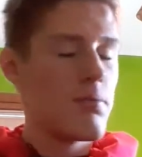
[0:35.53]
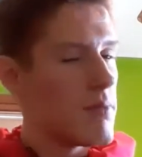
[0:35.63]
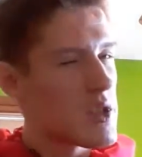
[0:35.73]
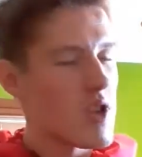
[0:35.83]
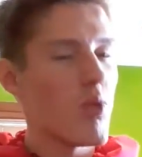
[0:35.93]

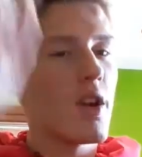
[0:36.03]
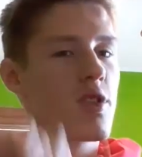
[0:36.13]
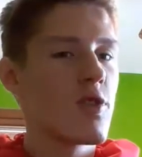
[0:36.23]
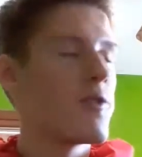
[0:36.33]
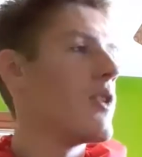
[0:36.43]
Mr.
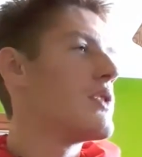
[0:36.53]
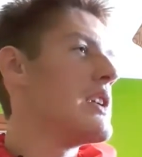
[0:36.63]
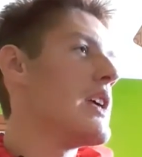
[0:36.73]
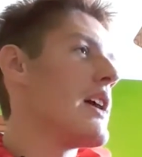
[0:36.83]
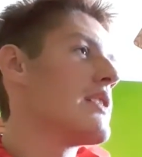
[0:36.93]

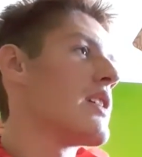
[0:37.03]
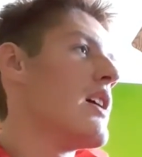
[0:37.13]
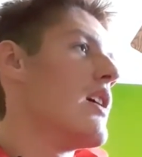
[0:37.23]
158,